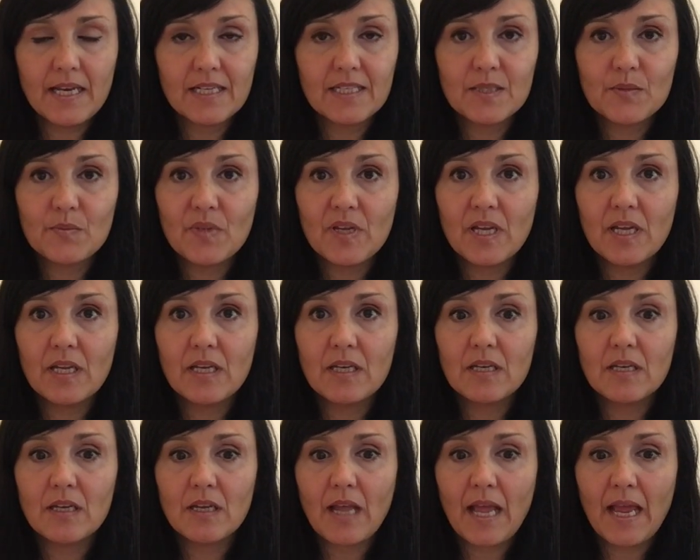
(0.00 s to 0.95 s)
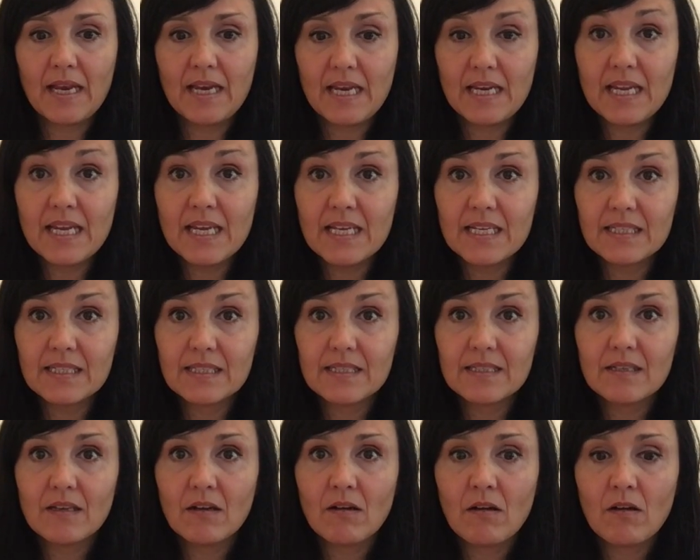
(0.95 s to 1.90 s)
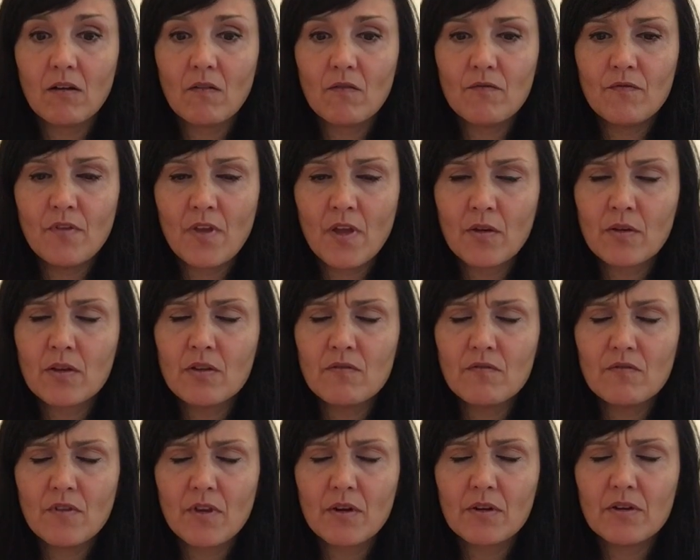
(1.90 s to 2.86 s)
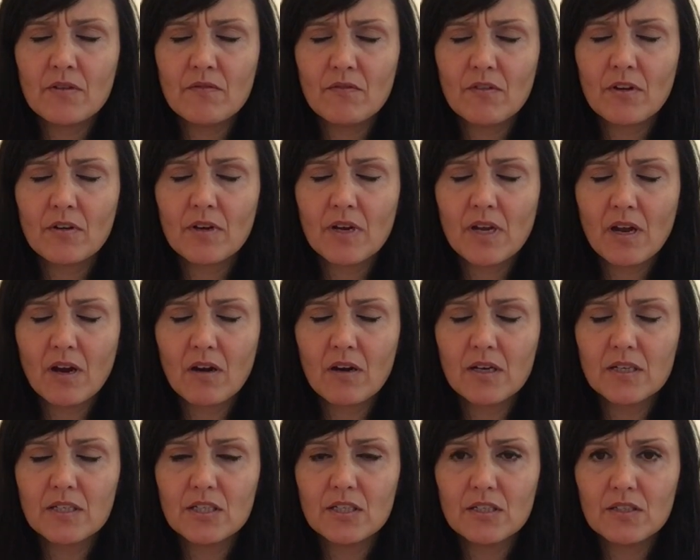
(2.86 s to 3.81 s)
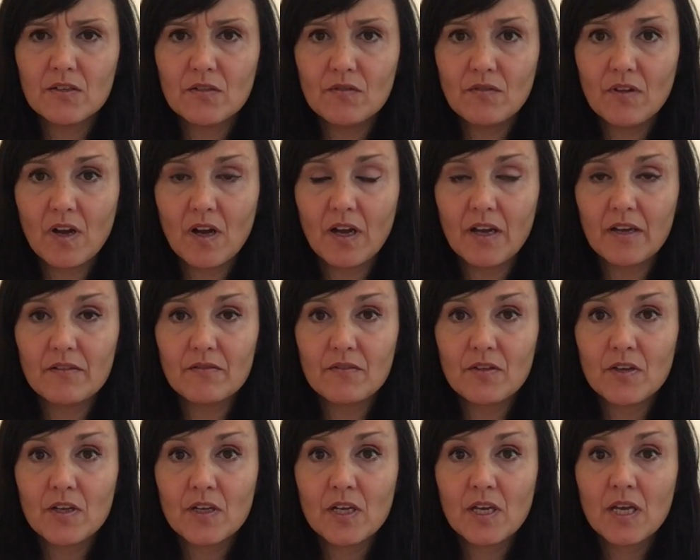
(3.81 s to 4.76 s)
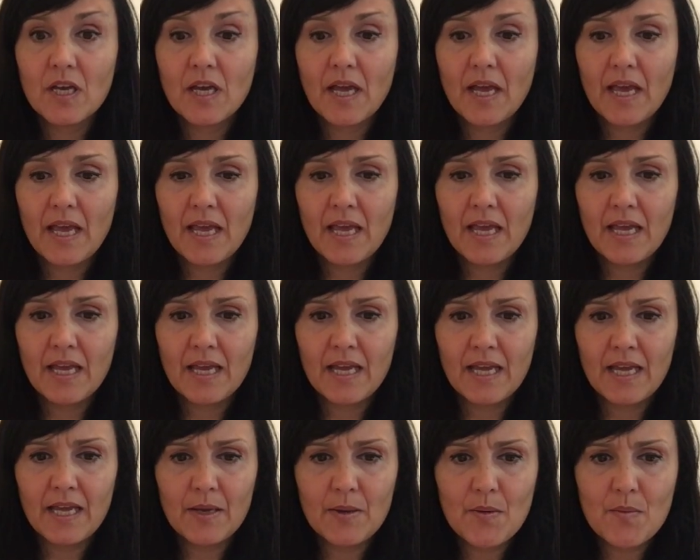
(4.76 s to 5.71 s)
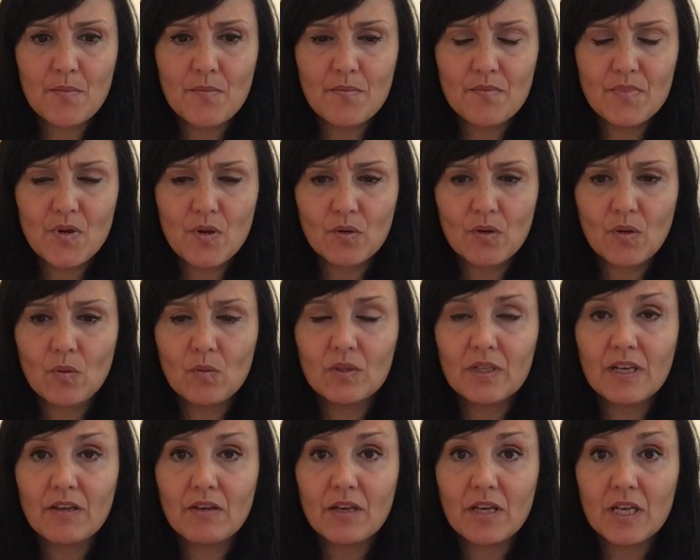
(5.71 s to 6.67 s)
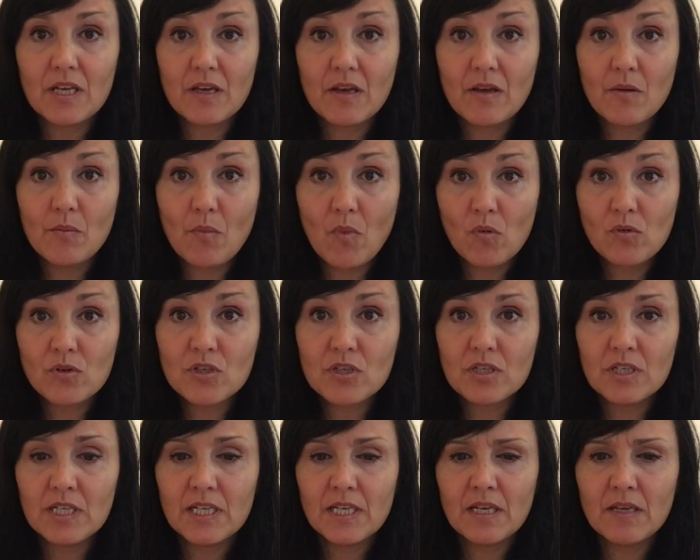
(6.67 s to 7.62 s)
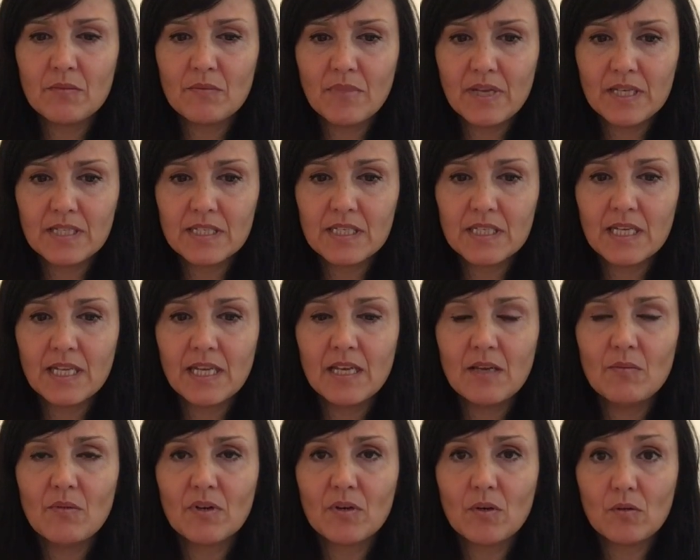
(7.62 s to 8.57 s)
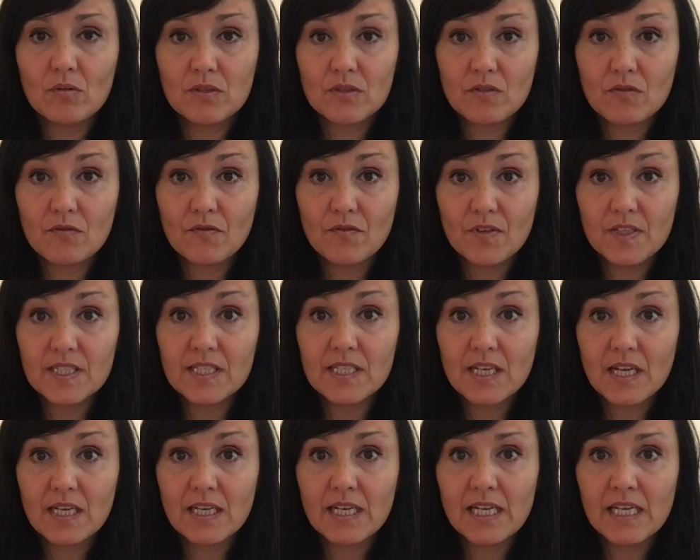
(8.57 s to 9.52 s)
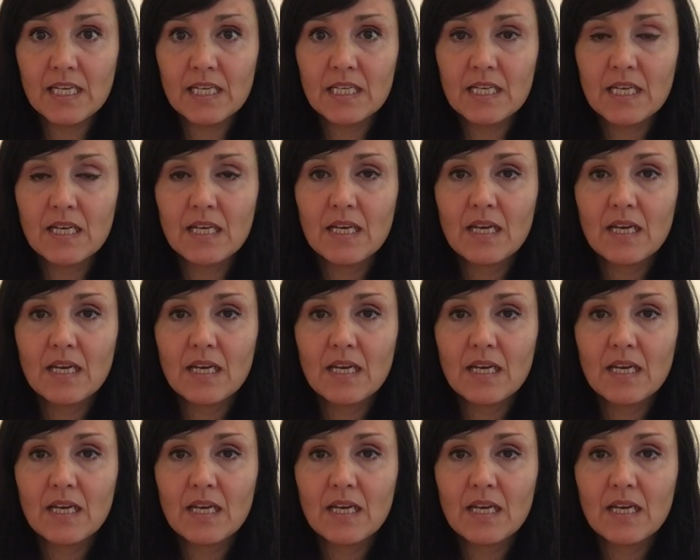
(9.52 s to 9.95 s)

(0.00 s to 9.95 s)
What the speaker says: has been, and it is very, very, very hard to survive, and not only emotionally and mentally, but also physically.